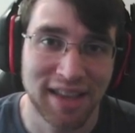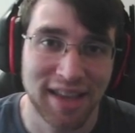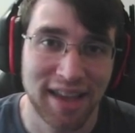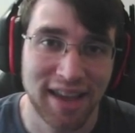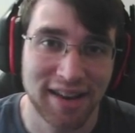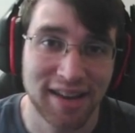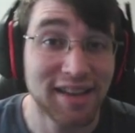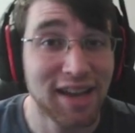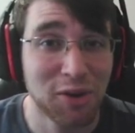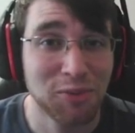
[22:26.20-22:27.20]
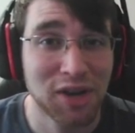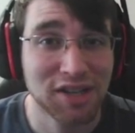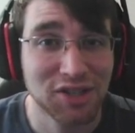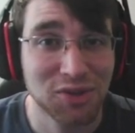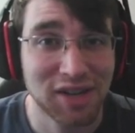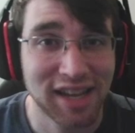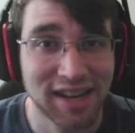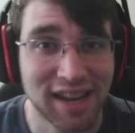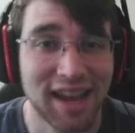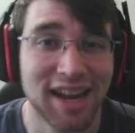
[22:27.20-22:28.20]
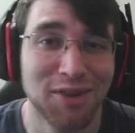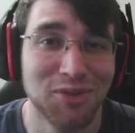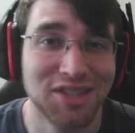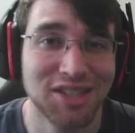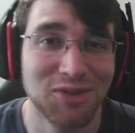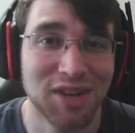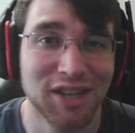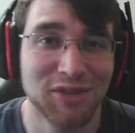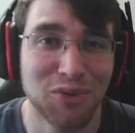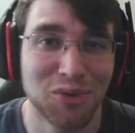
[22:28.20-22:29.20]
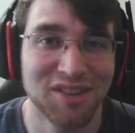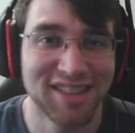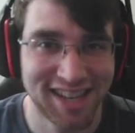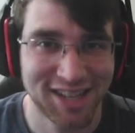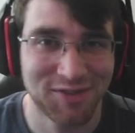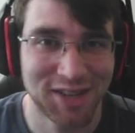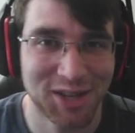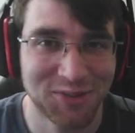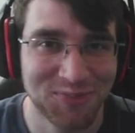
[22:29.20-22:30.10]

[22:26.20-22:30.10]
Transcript: And yeah, I hope you guys enjoyed again, and I will see you guys for the next video.